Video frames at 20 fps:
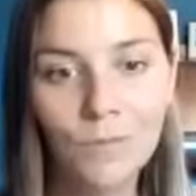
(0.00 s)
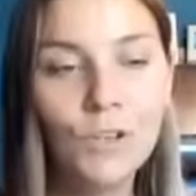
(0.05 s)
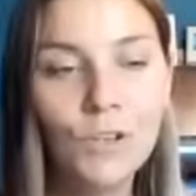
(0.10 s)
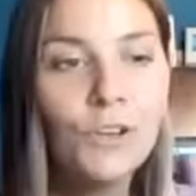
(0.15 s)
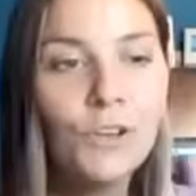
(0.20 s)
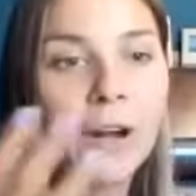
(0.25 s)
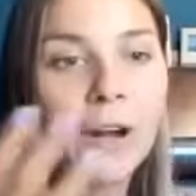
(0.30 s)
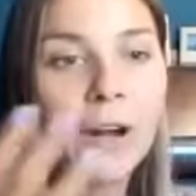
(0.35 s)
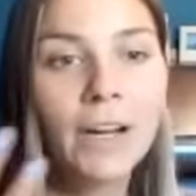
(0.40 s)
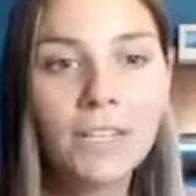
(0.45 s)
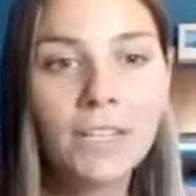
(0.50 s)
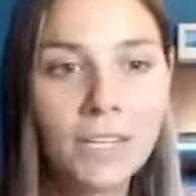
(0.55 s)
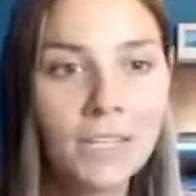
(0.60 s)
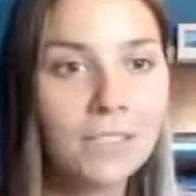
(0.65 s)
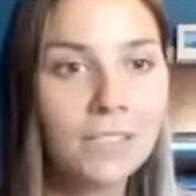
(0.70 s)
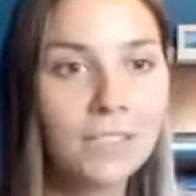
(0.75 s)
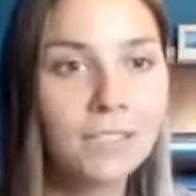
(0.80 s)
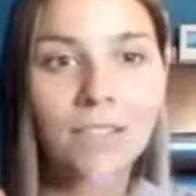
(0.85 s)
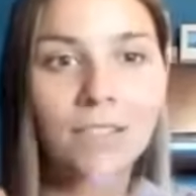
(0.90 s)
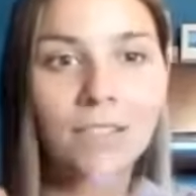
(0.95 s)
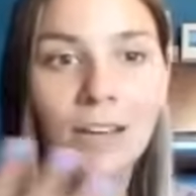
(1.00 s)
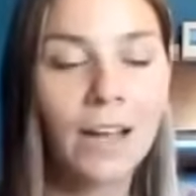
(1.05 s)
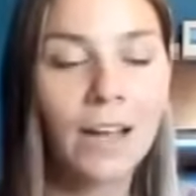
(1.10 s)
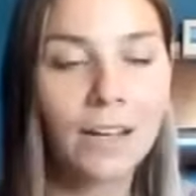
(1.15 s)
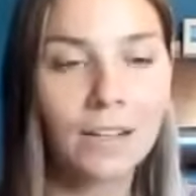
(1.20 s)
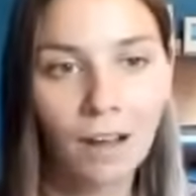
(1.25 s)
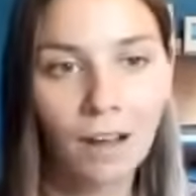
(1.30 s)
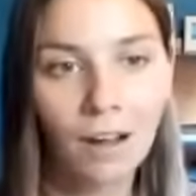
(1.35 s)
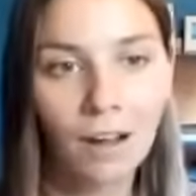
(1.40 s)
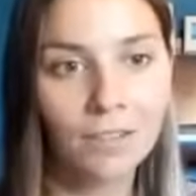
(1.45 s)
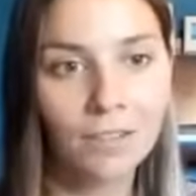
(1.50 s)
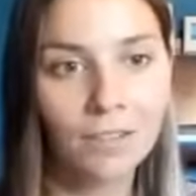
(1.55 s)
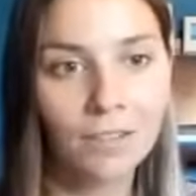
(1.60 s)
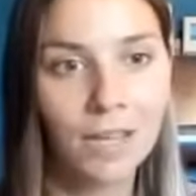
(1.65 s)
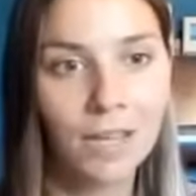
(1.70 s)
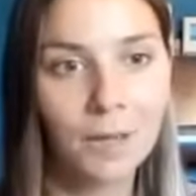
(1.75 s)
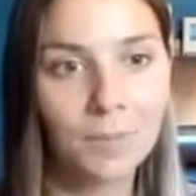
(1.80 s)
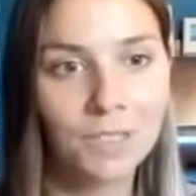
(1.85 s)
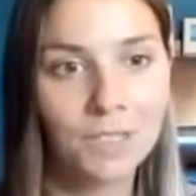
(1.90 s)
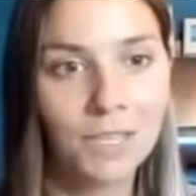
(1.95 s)
new ideas and
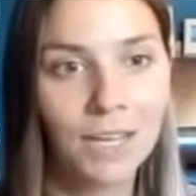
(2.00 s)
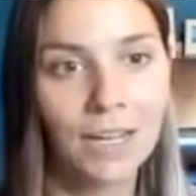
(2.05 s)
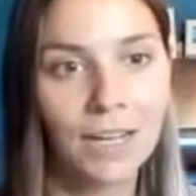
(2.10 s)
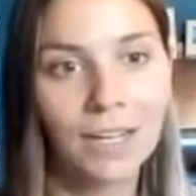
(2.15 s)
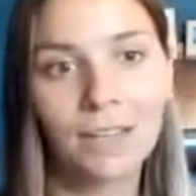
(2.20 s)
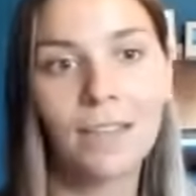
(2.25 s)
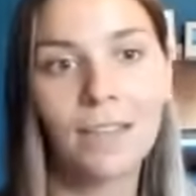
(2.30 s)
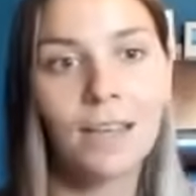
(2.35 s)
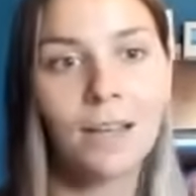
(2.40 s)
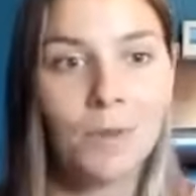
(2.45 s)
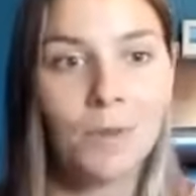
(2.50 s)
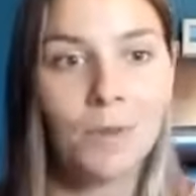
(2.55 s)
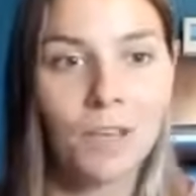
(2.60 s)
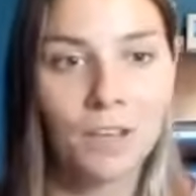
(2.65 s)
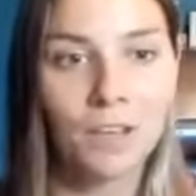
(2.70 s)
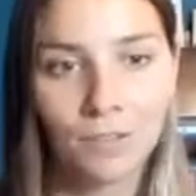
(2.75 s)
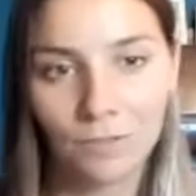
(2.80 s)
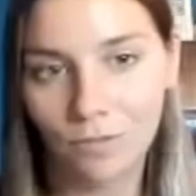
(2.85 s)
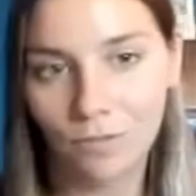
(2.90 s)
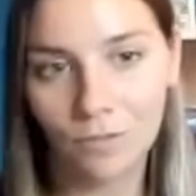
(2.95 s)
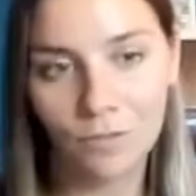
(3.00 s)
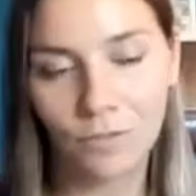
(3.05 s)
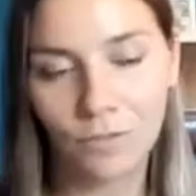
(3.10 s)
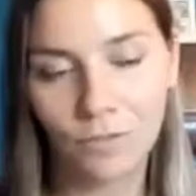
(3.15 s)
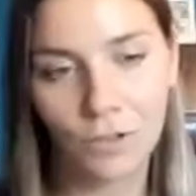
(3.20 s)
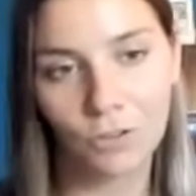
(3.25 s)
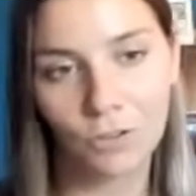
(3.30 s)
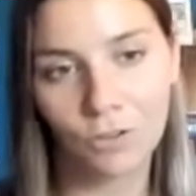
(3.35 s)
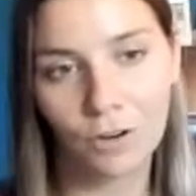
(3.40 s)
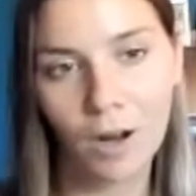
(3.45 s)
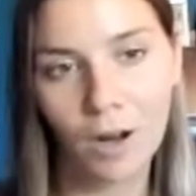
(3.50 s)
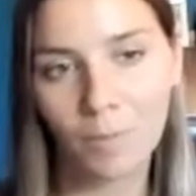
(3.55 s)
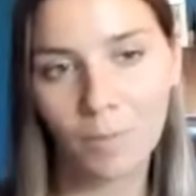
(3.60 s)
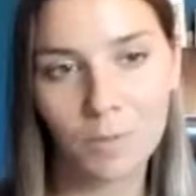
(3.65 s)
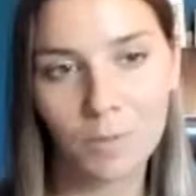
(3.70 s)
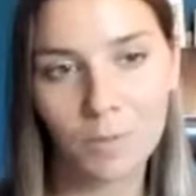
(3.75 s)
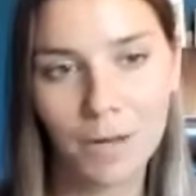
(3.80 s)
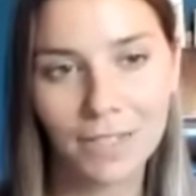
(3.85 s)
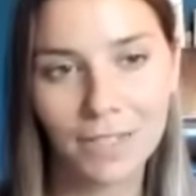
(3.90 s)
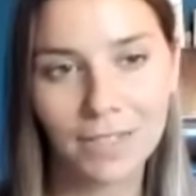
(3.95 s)
concepts that can then be further
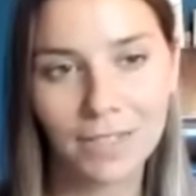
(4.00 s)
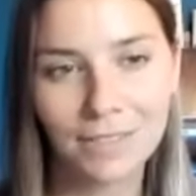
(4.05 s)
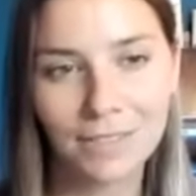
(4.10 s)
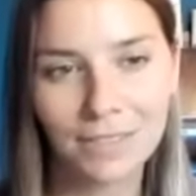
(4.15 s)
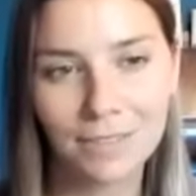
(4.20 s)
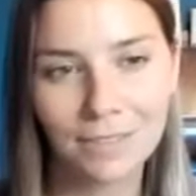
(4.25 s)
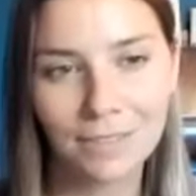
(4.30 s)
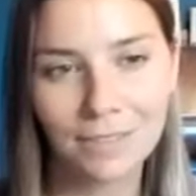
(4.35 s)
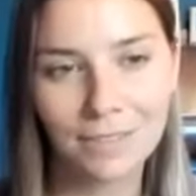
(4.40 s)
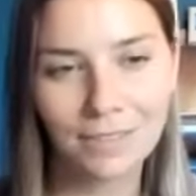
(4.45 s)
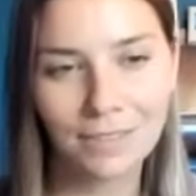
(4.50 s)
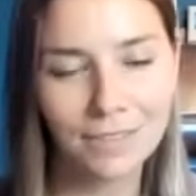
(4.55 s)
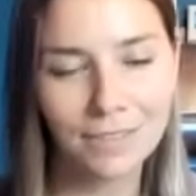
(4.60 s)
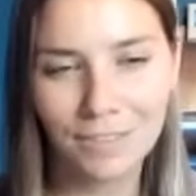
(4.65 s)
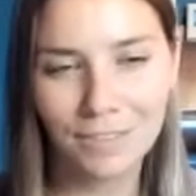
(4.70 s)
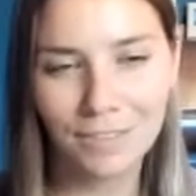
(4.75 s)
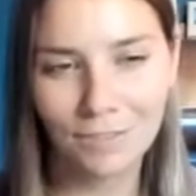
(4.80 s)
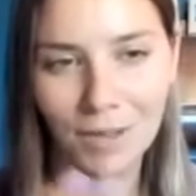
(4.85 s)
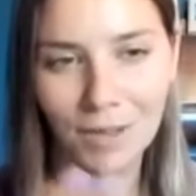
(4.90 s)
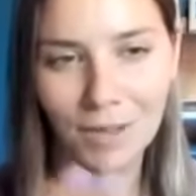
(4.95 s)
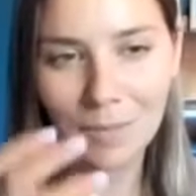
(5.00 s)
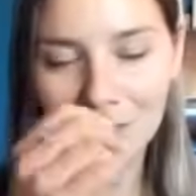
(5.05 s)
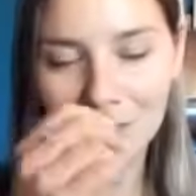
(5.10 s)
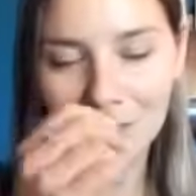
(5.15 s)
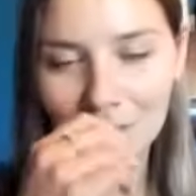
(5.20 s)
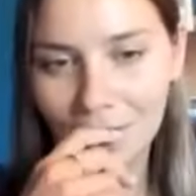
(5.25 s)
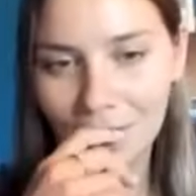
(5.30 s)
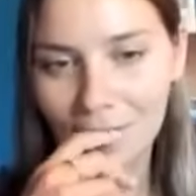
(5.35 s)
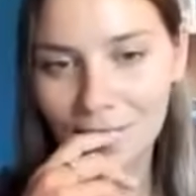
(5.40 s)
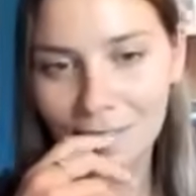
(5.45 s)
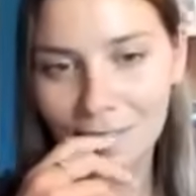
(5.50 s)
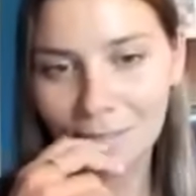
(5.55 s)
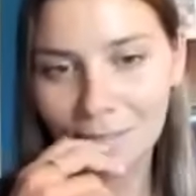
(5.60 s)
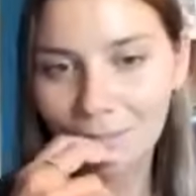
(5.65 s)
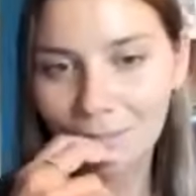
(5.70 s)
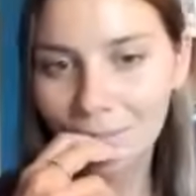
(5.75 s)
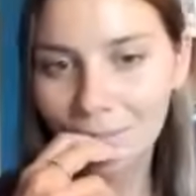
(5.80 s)
optimized, if that makes sense.